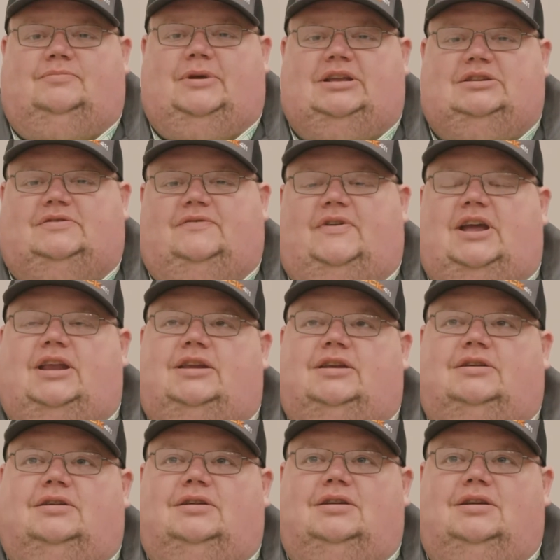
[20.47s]

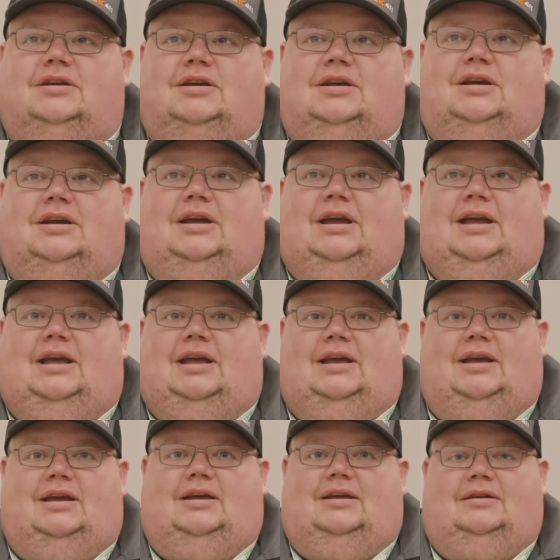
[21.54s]
Pennsylvania,
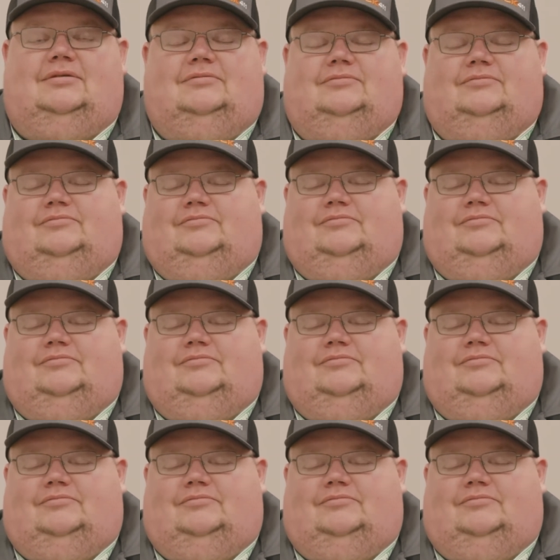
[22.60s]
and